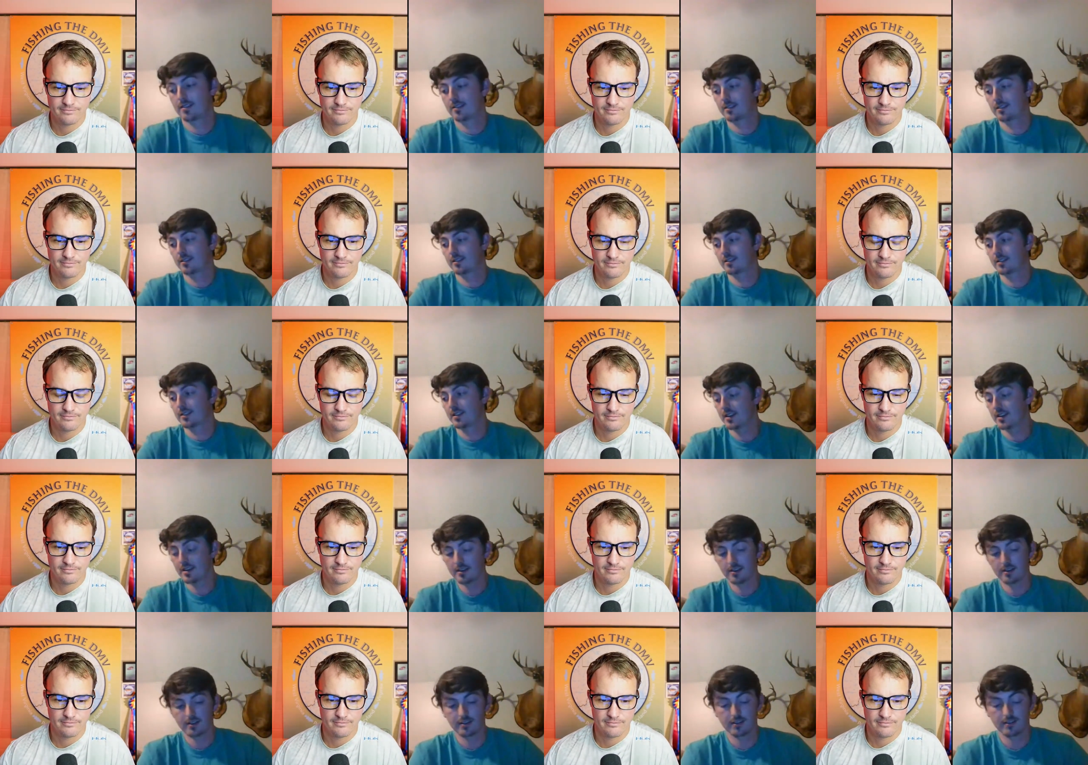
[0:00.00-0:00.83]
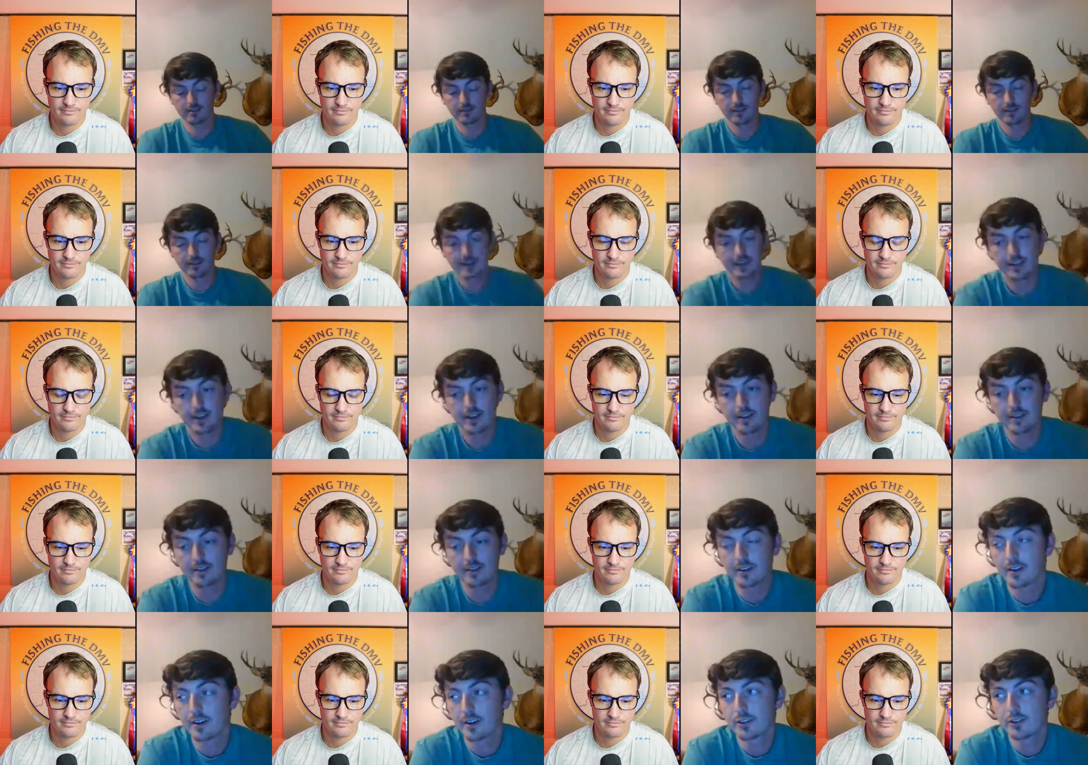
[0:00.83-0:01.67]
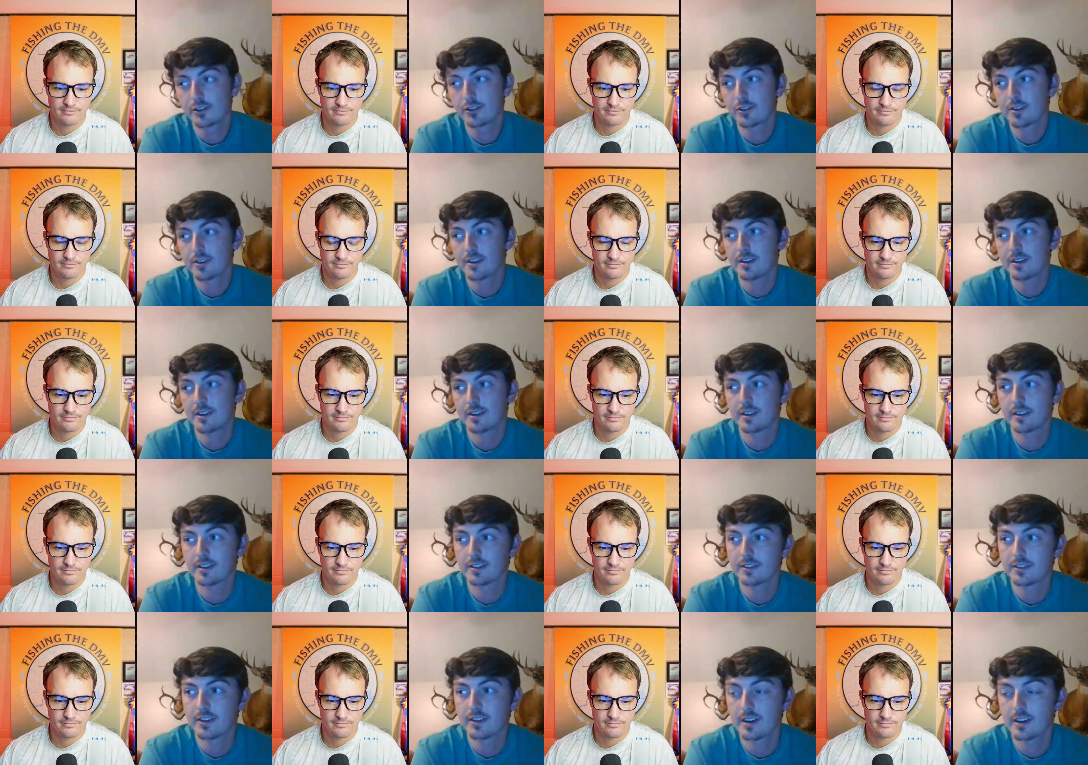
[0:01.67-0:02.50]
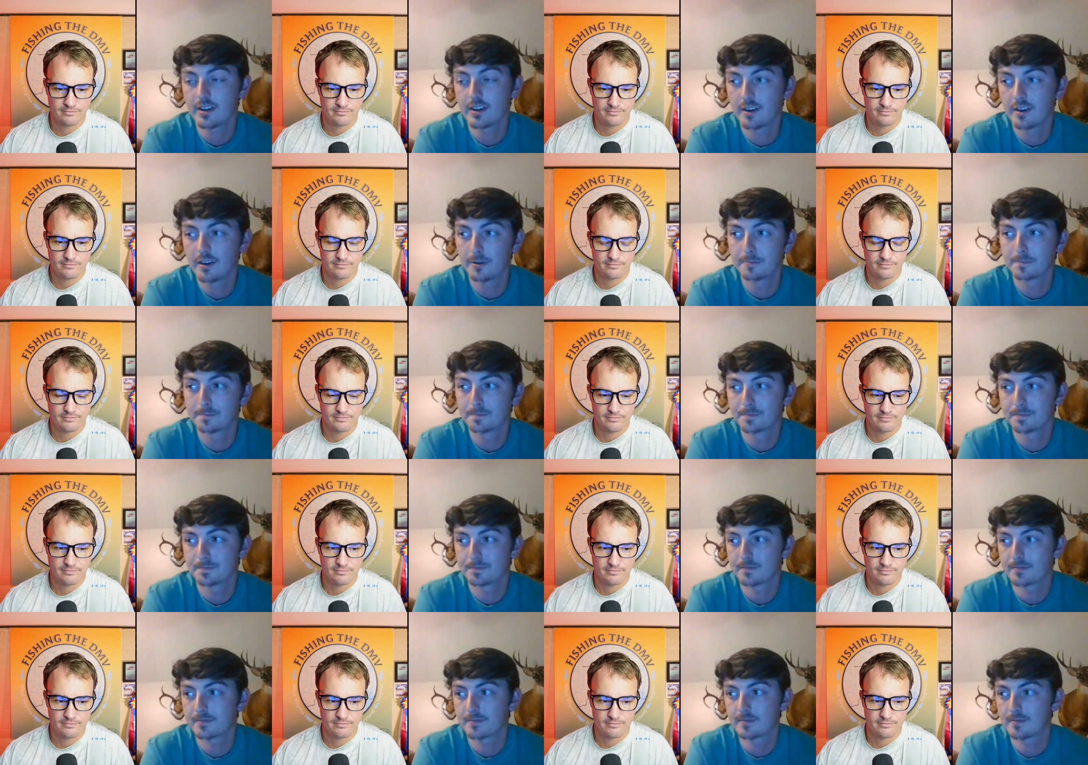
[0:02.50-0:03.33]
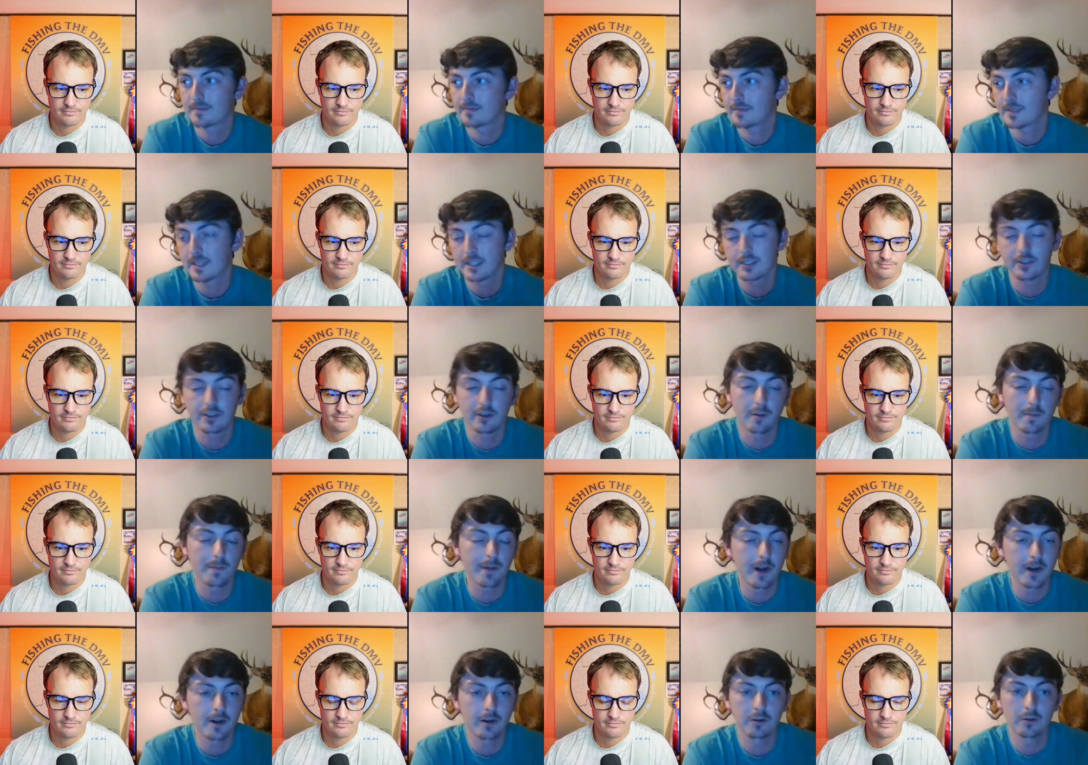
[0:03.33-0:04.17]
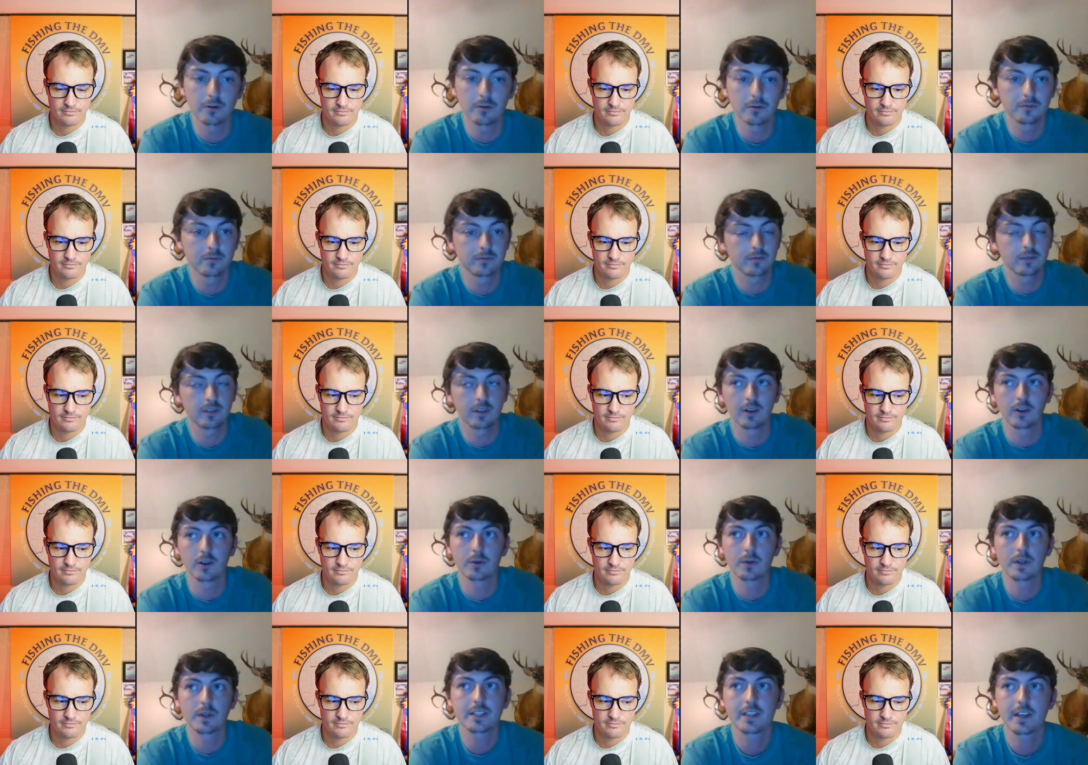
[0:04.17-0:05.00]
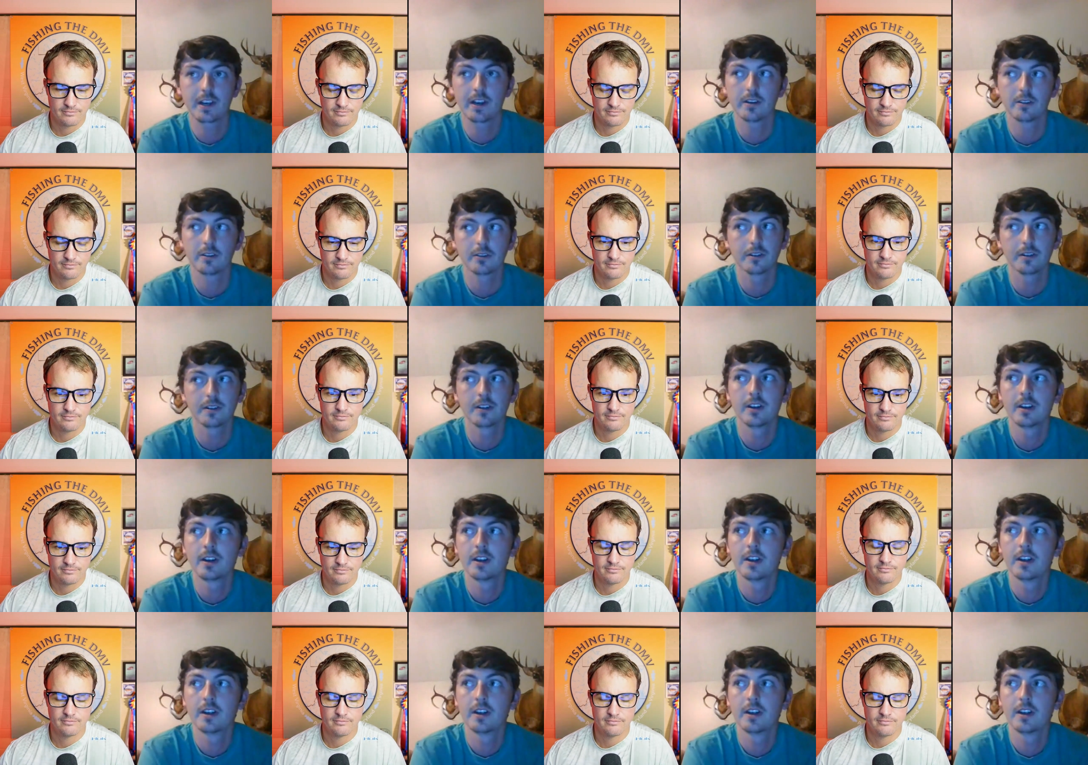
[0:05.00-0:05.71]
Speaker 1: Yeah, Leggett Town and Country. It's an apparel retailer.